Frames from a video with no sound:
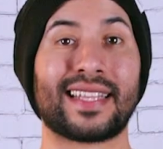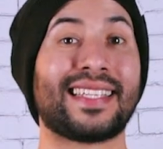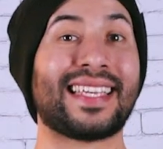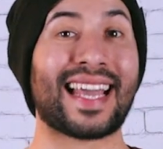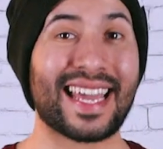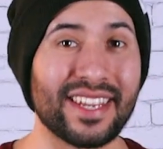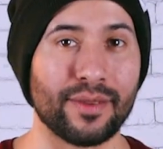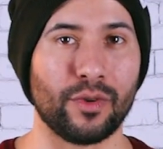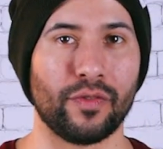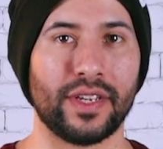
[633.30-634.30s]
At the end of
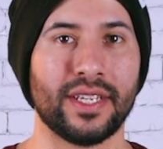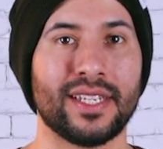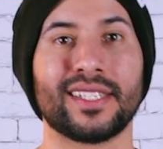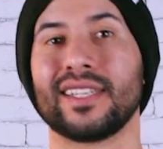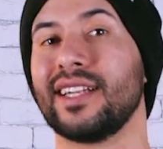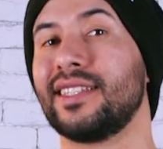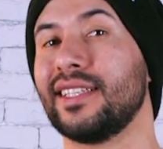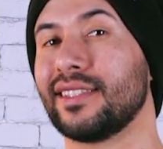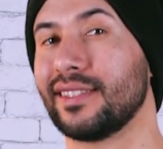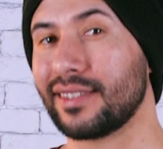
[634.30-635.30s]
the movie, Sati
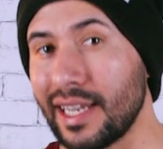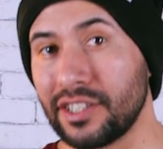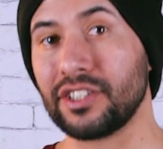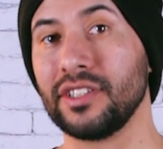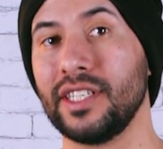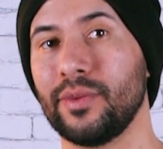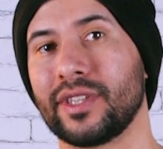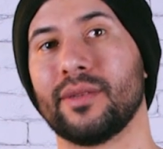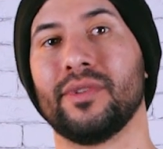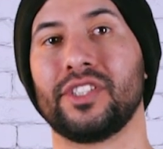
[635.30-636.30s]
is essentially
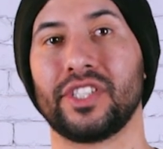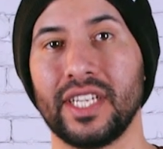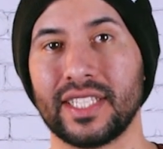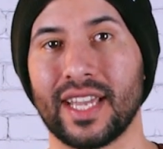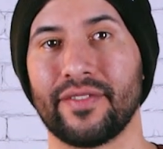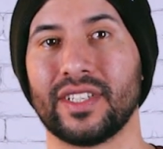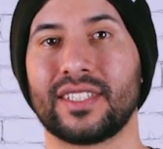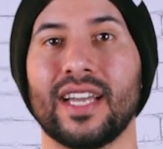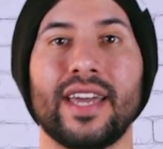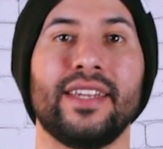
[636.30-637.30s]
what the machines have
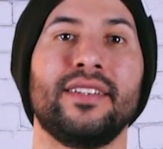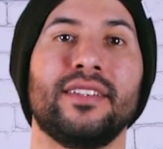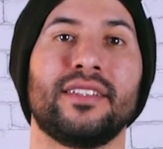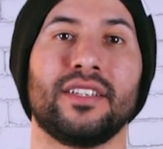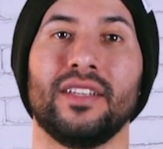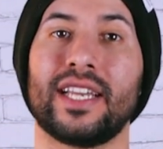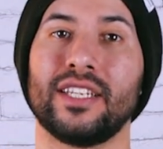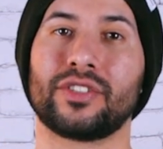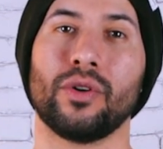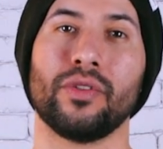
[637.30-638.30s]
decided to let
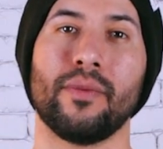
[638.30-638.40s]
control the